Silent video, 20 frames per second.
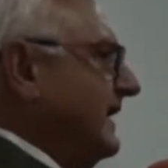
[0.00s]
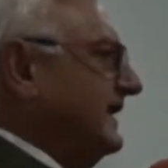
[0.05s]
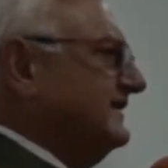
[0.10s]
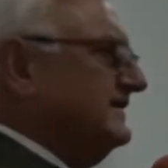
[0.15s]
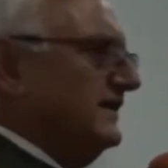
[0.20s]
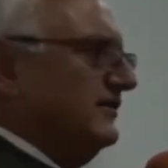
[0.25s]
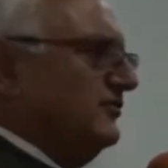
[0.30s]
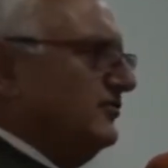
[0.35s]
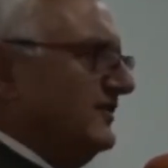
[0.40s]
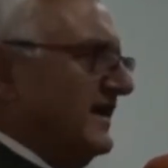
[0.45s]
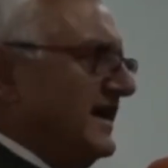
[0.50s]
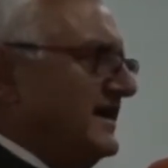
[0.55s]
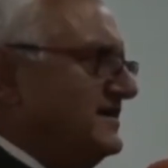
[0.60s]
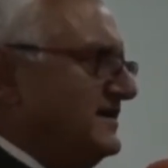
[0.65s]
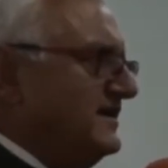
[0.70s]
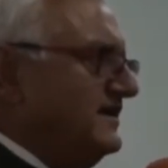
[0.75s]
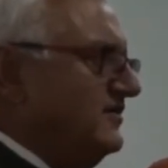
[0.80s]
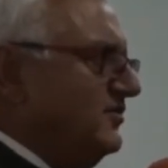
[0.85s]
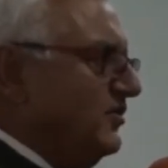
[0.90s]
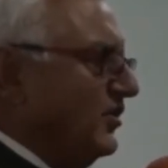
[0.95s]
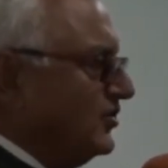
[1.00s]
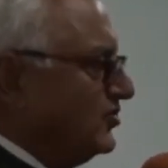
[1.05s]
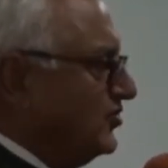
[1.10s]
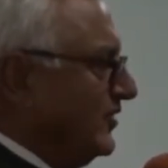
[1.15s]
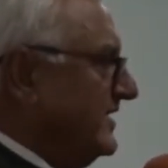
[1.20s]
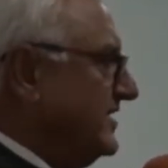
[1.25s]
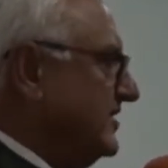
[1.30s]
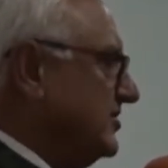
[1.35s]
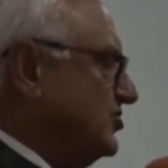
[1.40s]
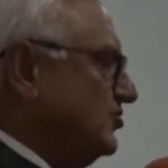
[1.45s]
I think it was 18 or
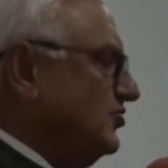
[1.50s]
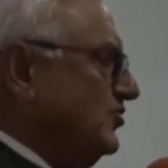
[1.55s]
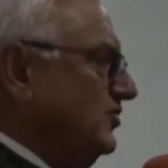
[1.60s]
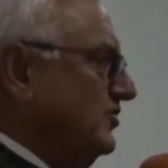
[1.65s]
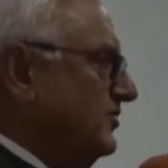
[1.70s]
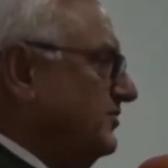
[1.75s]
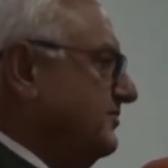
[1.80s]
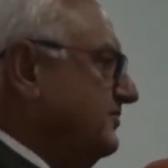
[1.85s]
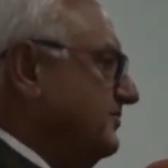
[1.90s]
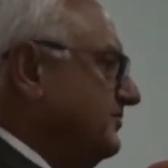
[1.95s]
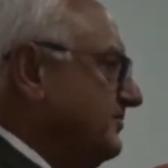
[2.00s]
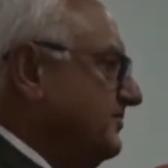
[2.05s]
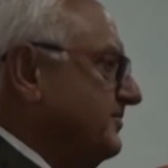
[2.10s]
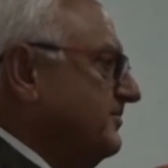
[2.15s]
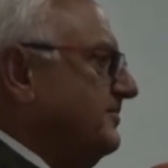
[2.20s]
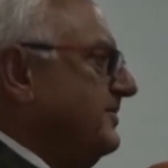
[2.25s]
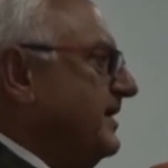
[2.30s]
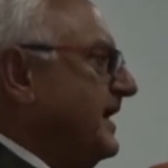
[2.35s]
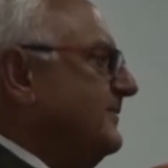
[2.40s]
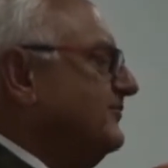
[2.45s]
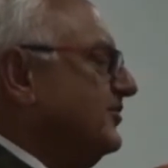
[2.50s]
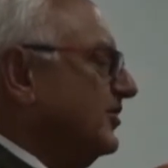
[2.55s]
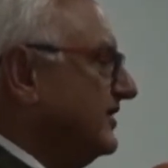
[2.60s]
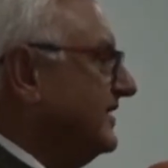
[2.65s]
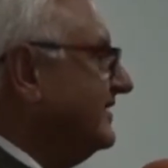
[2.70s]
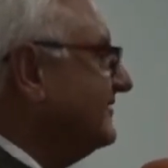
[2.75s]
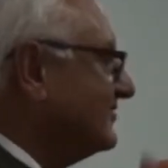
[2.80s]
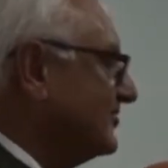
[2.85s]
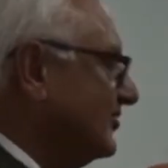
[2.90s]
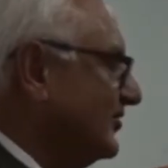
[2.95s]
22 I'm not
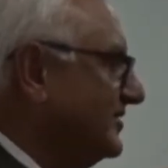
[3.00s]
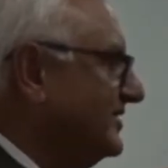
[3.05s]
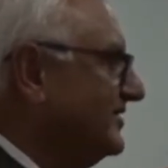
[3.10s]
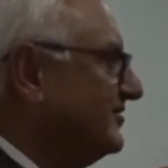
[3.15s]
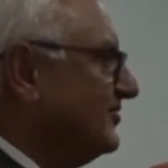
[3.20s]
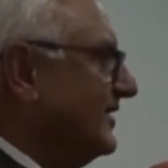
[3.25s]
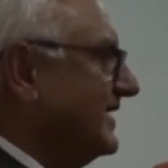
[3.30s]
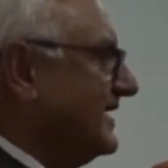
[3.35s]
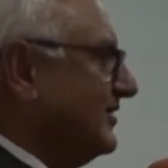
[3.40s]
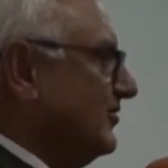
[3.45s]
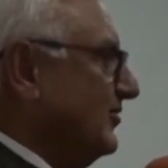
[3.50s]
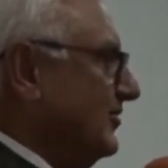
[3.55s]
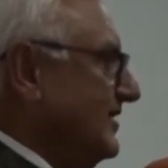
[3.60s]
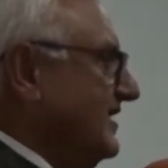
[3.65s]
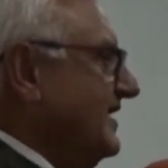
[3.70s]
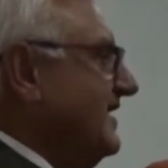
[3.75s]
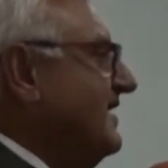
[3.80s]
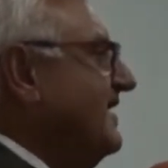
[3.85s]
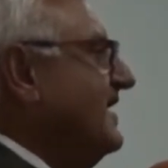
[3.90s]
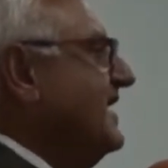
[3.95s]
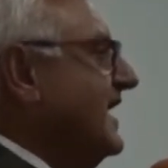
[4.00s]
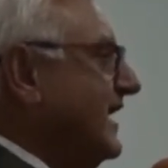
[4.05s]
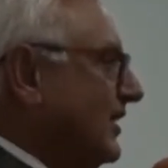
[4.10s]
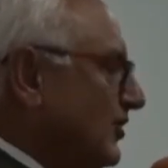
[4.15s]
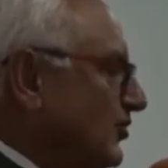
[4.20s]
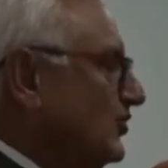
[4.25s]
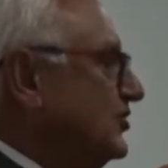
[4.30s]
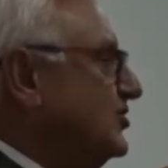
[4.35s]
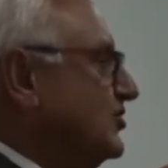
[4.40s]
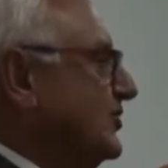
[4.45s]
a historian, so I can only
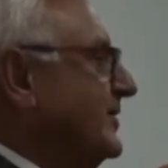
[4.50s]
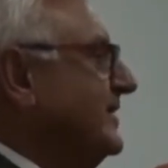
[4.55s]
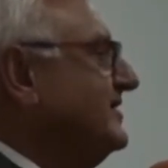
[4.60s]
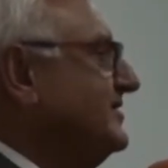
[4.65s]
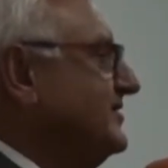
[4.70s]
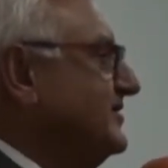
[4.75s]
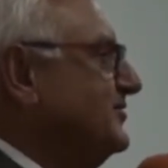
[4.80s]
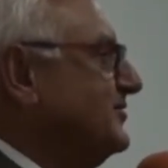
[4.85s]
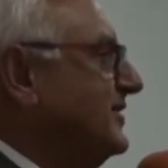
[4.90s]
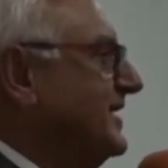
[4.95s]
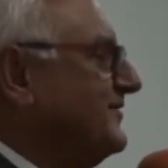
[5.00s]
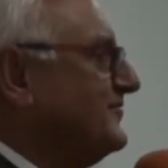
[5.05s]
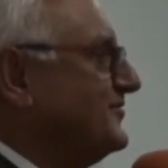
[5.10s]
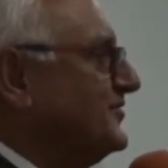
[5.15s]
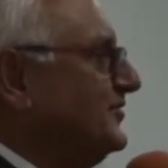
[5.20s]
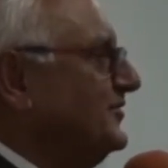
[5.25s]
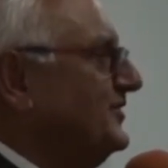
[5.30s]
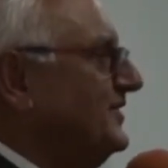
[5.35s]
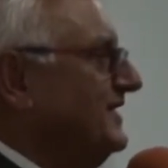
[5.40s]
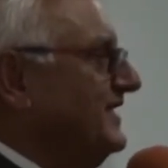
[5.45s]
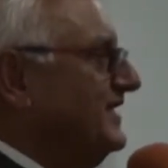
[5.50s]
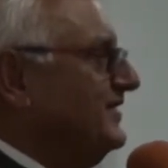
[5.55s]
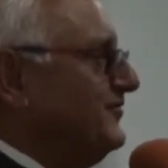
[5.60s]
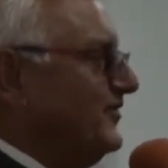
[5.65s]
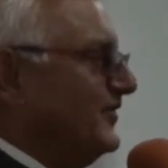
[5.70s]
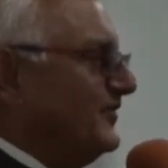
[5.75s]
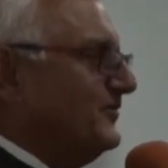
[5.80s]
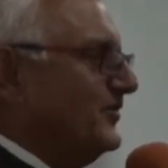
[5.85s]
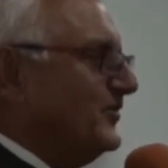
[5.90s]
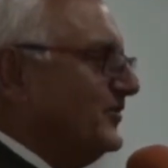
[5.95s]
allude to it. You will have to,
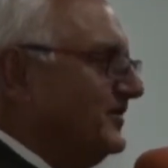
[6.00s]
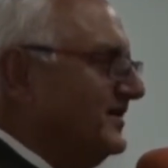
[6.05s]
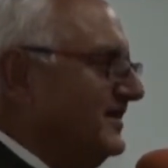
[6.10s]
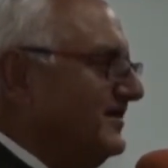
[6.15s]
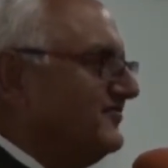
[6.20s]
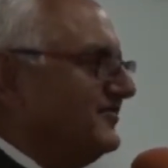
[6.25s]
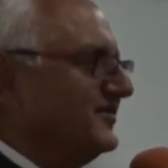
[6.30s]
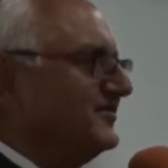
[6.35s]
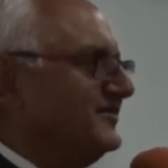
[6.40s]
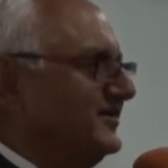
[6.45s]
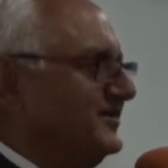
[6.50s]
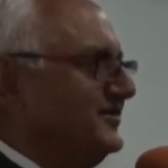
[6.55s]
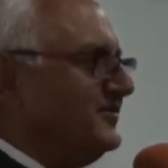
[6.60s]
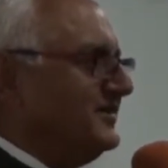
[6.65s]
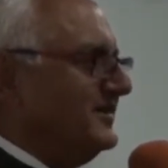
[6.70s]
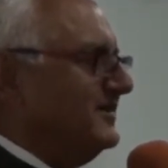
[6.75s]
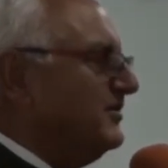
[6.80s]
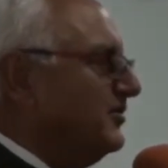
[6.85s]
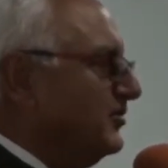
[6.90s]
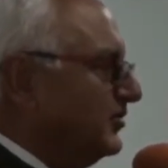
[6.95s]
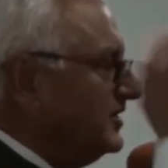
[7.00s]
if you're more interested, you can